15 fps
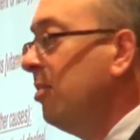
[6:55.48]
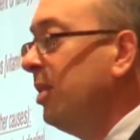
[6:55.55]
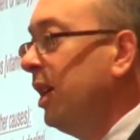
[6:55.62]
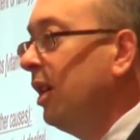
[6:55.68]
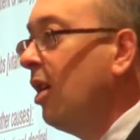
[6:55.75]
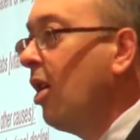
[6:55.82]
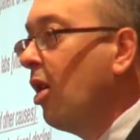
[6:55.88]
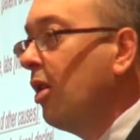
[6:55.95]

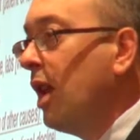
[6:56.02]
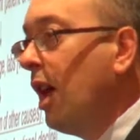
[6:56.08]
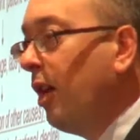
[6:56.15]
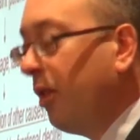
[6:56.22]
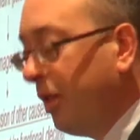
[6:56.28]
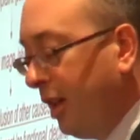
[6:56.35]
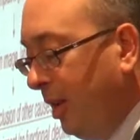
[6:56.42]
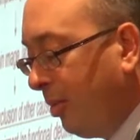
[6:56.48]
being heart
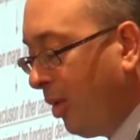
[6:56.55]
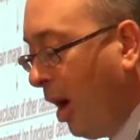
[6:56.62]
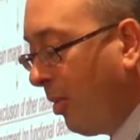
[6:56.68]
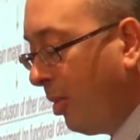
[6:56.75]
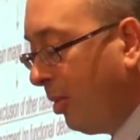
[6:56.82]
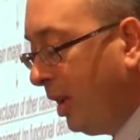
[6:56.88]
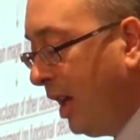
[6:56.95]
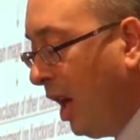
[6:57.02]
healthy
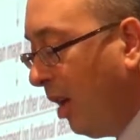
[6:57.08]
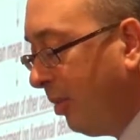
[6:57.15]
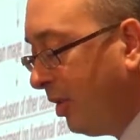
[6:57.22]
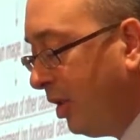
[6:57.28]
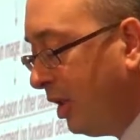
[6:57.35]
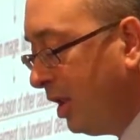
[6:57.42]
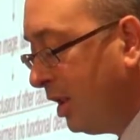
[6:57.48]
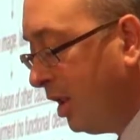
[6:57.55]
probably
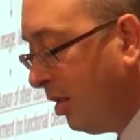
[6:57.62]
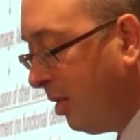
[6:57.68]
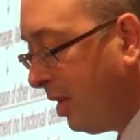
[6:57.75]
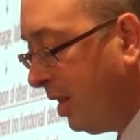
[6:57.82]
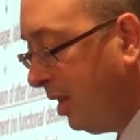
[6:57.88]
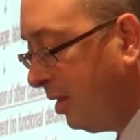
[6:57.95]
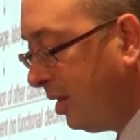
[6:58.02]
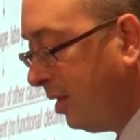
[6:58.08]
helps you to deal with these